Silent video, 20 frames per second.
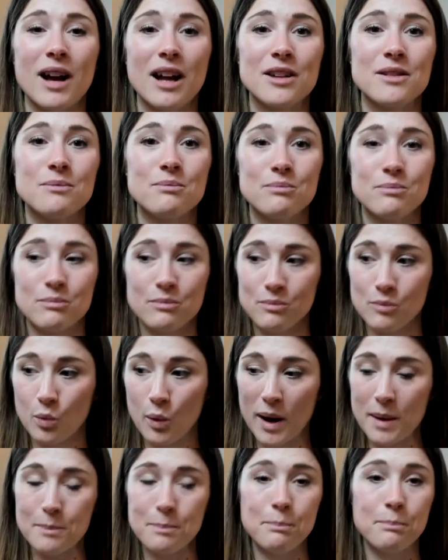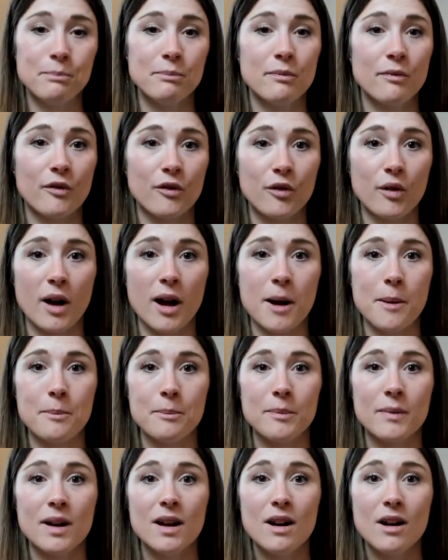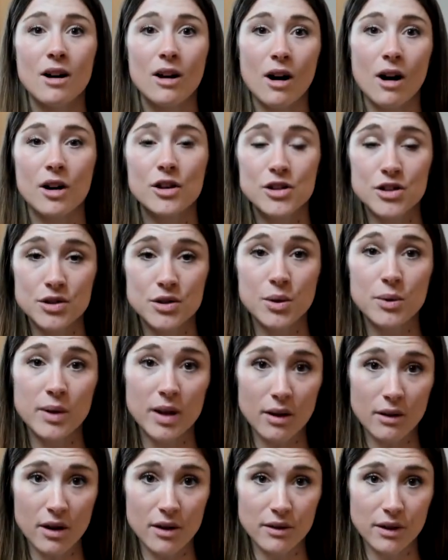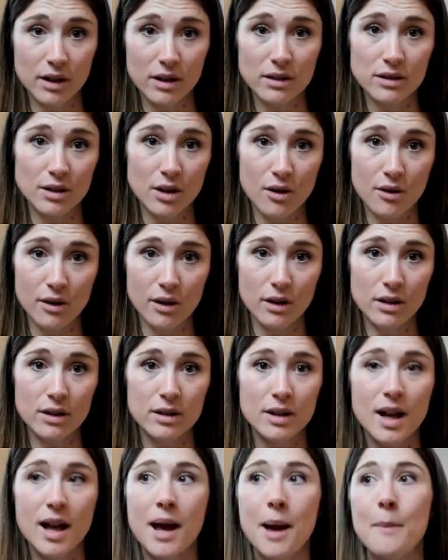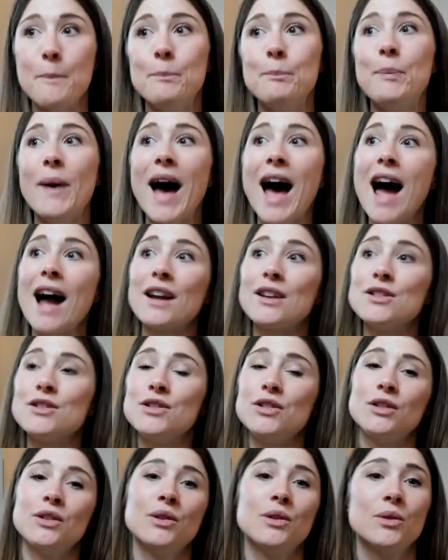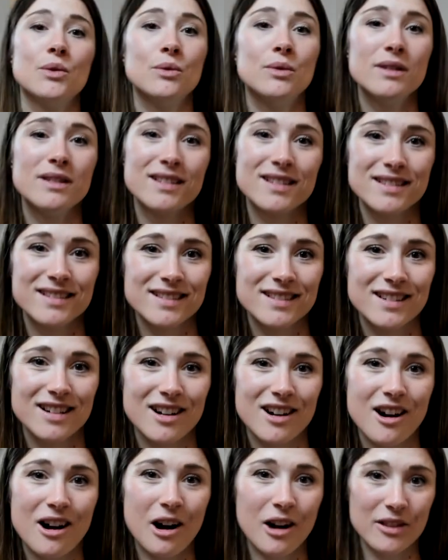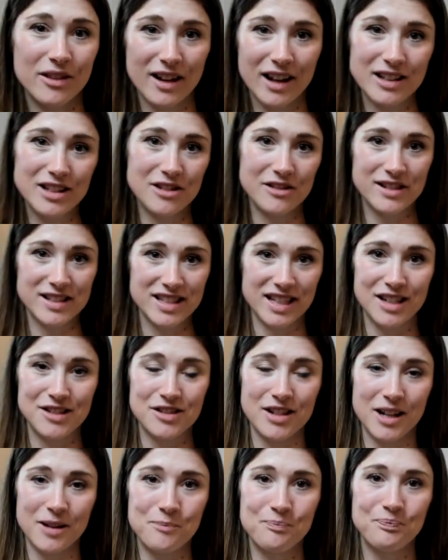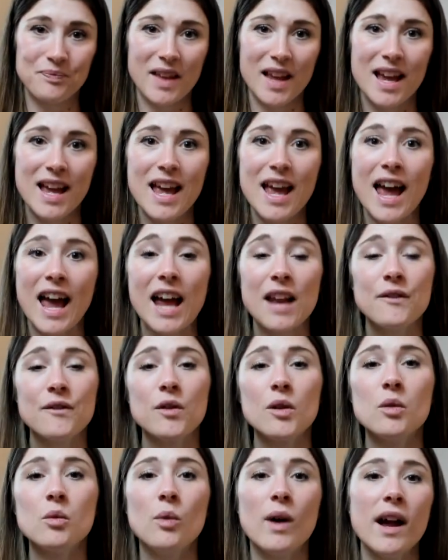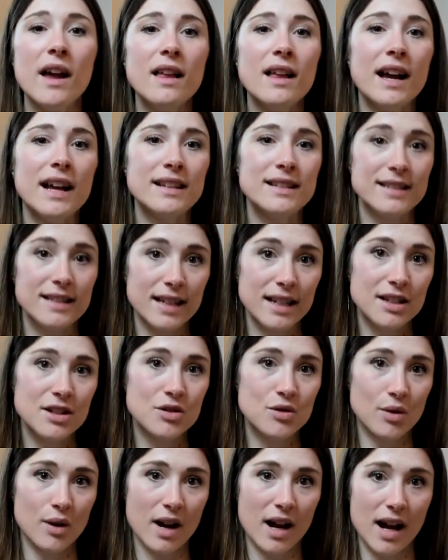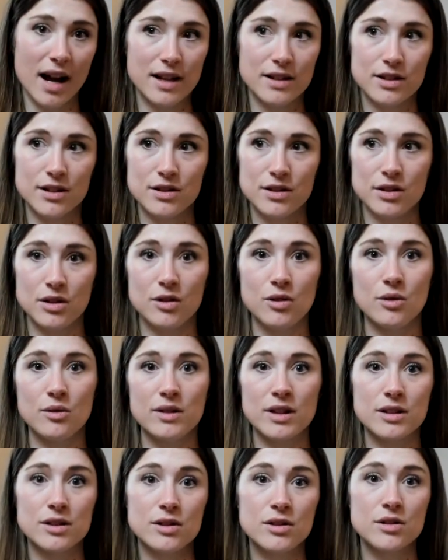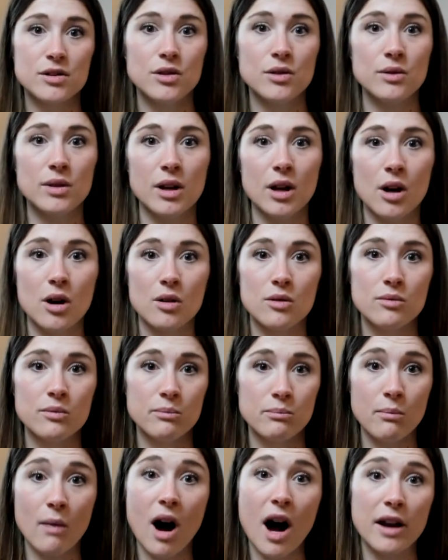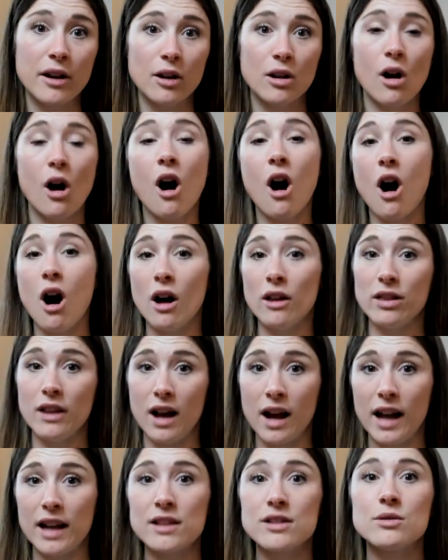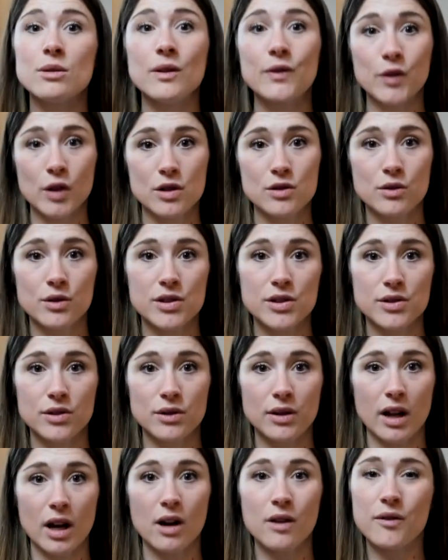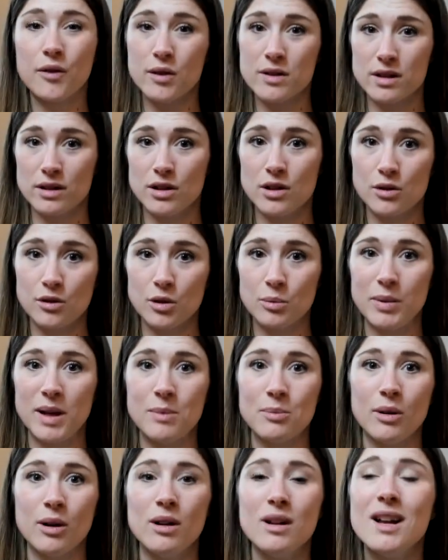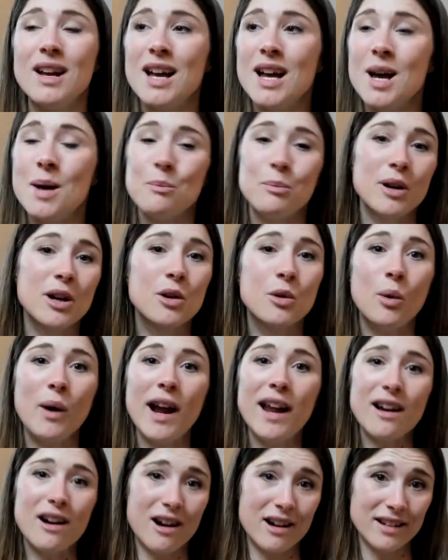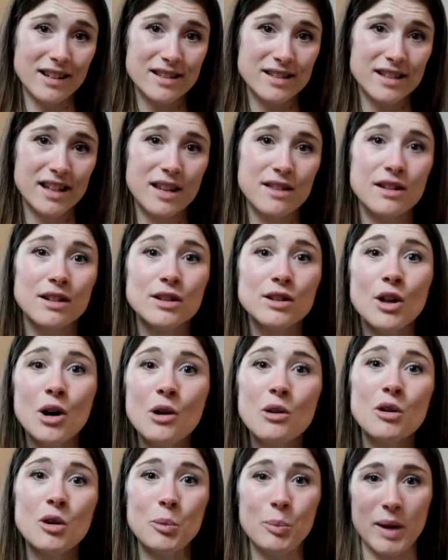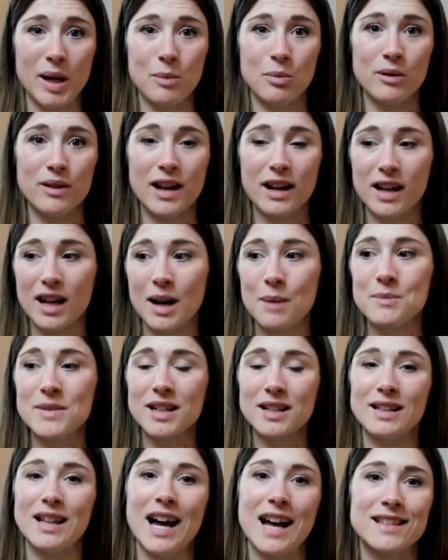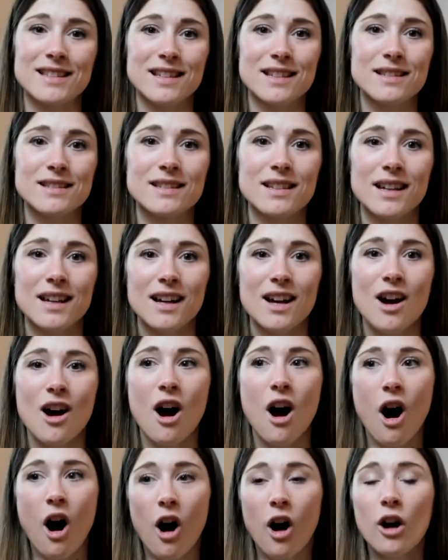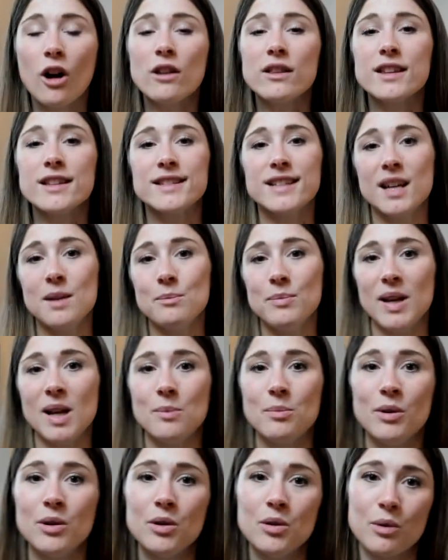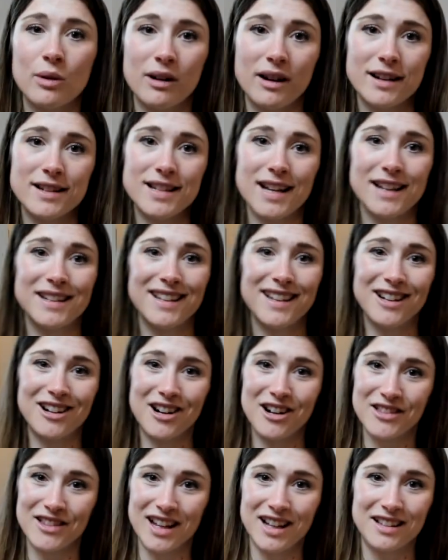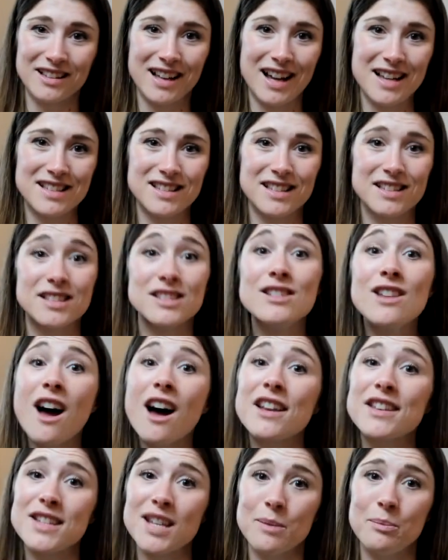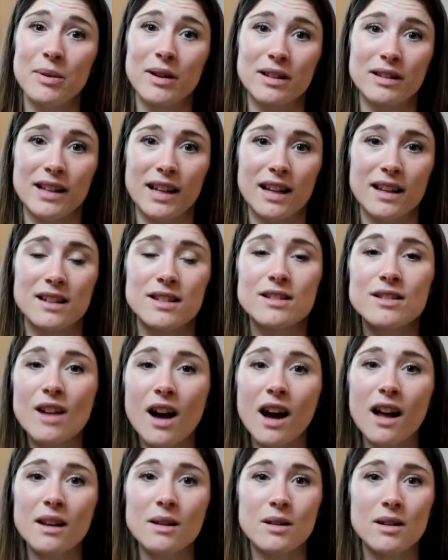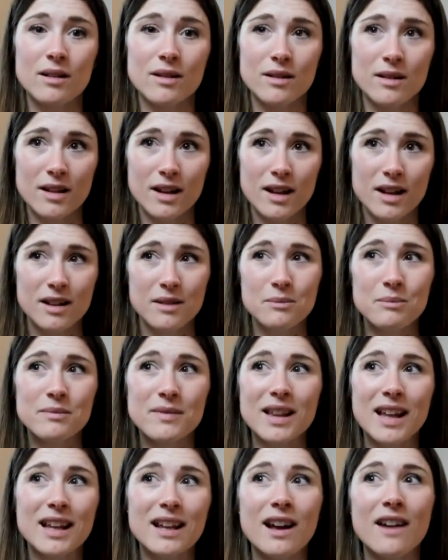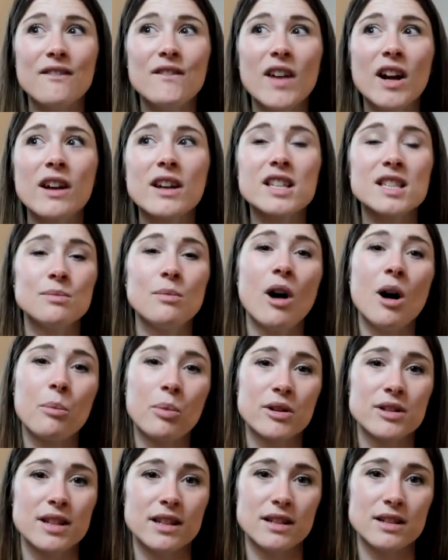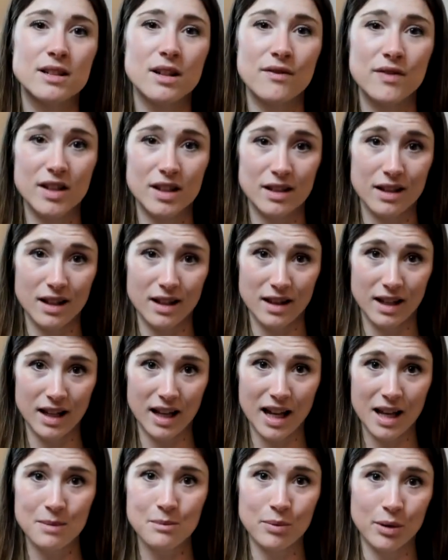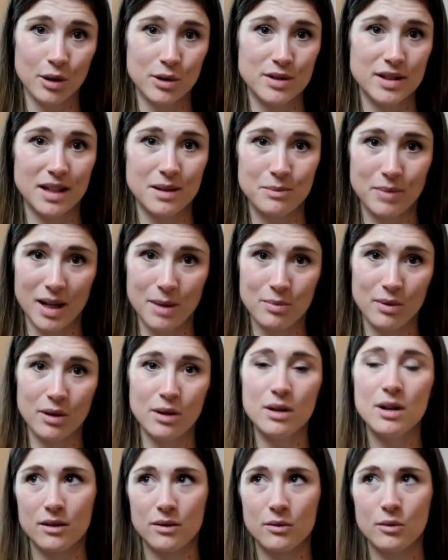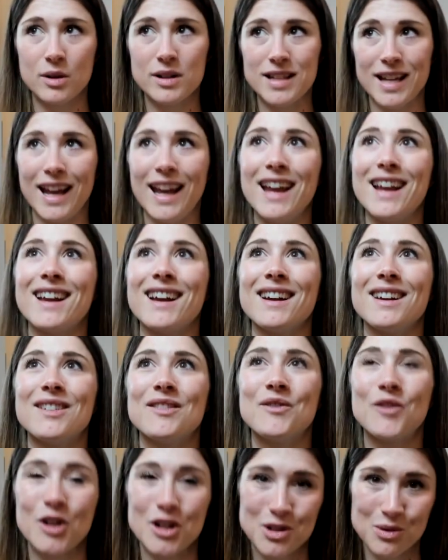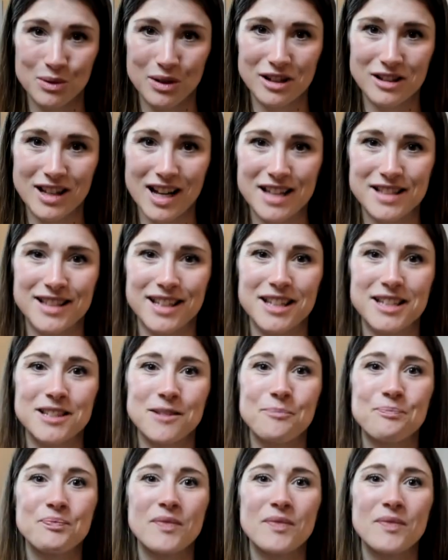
I went from studio owner, local, back to online yoga teaching. And for a while, I did try to do the studio model online, so a virtual studio for the local people. But quite honestly, the local people that come to classes aren't the same people who are attending online classes, not typically, not like a very small percentage of the, the in-person people would take virtual classes.